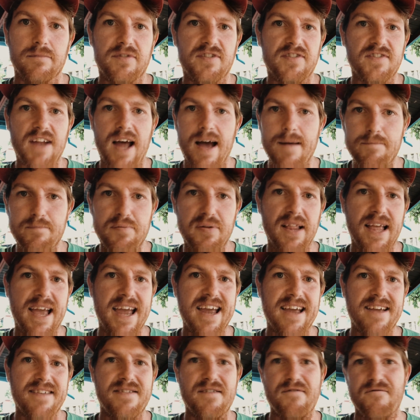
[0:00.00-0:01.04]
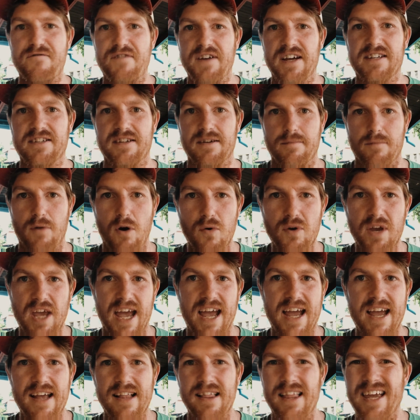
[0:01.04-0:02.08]
Stop playing the victim,
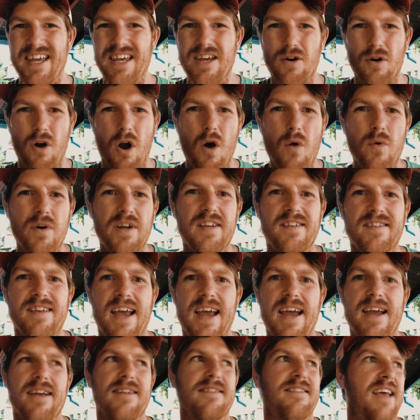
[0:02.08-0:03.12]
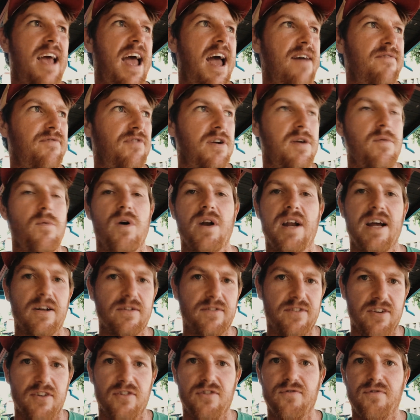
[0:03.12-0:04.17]
okay? Like, you're always saying it's everyone
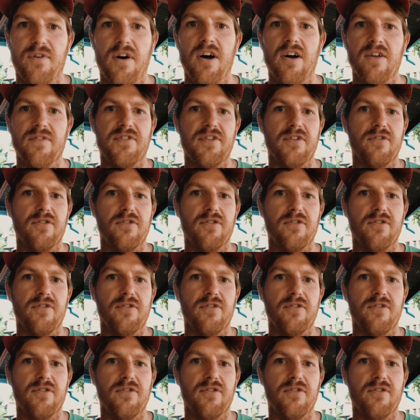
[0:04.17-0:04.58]
else's fault.